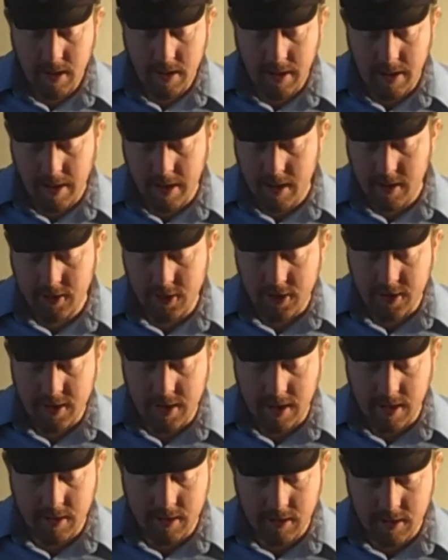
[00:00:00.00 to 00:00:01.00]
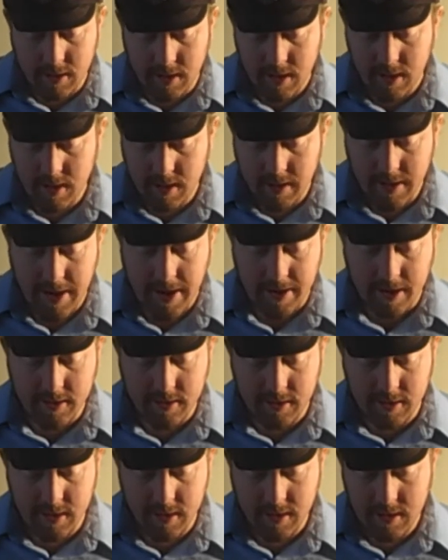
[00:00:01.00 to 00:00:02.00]
and sits
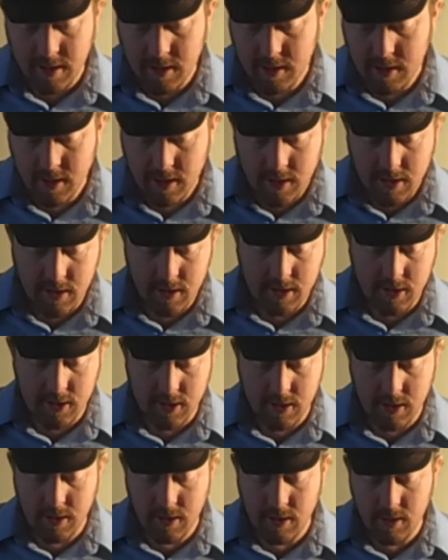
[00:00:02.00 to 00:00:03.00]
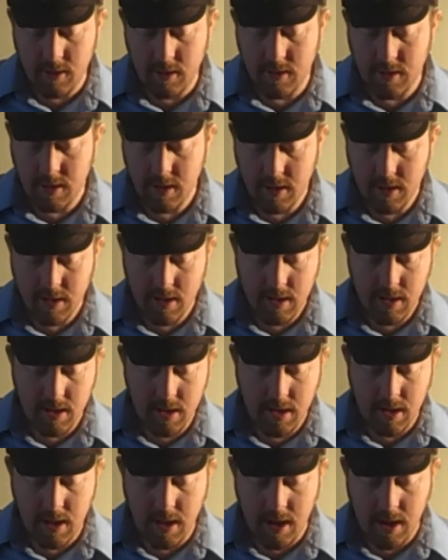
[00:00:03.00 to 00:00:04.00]
next to
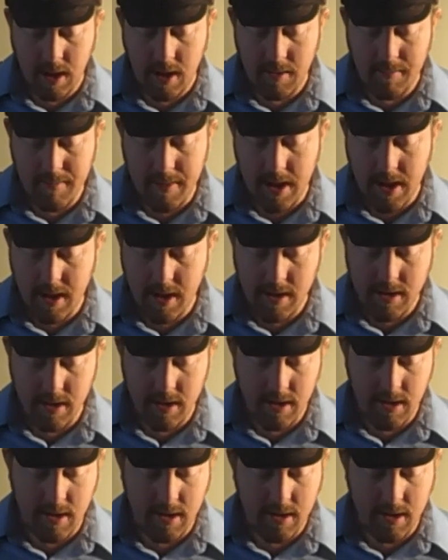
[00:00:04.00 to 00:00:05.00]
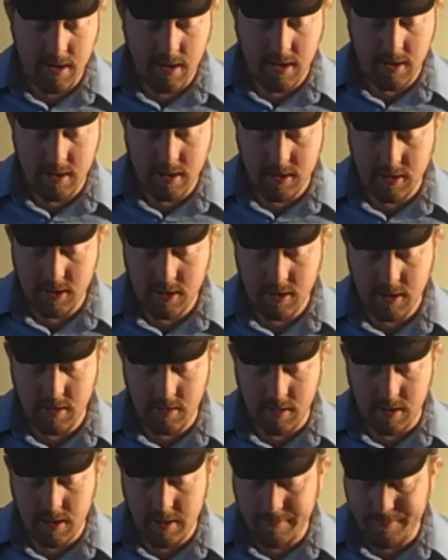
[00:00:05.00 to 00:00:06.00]
a man in a
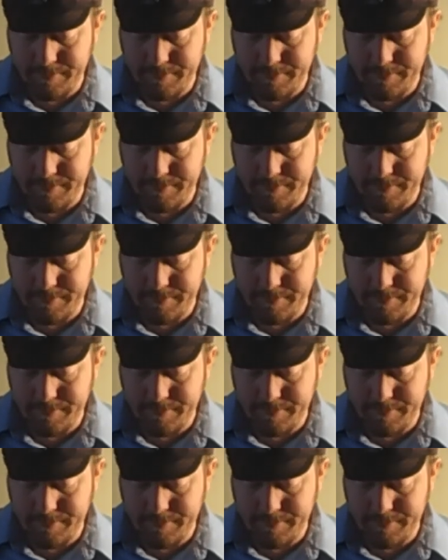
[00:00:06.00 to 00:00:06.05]
suit.